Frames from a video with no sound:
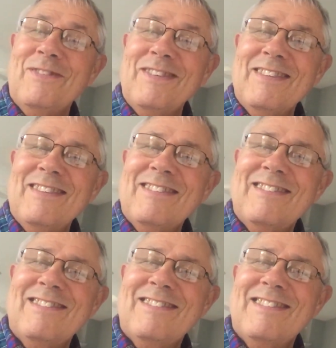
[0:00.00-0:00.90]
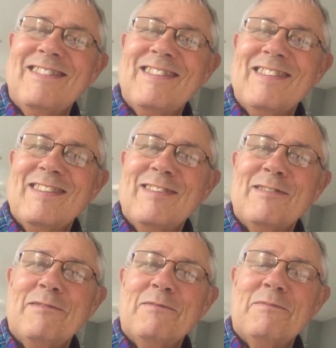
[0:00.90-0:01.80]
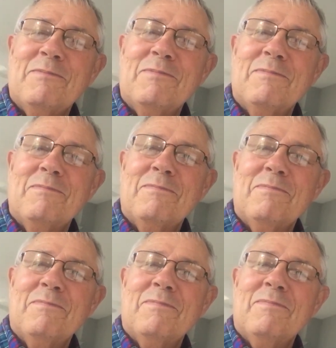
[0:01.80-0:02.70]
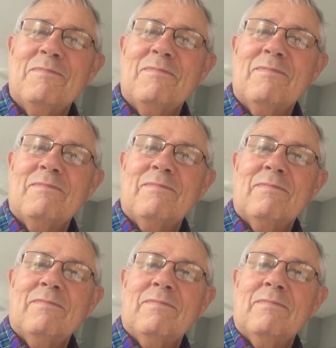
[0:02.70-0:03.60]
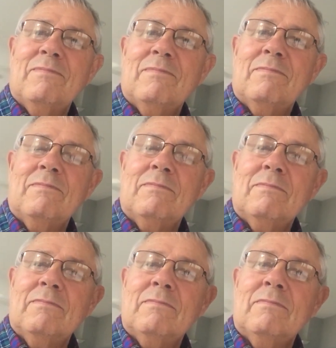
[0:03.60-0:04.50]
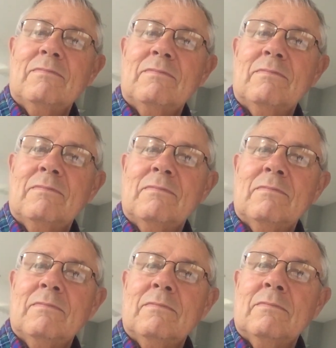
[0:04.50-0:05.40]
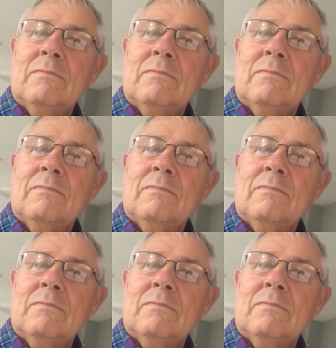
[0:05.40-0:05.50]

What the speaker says: [no speech]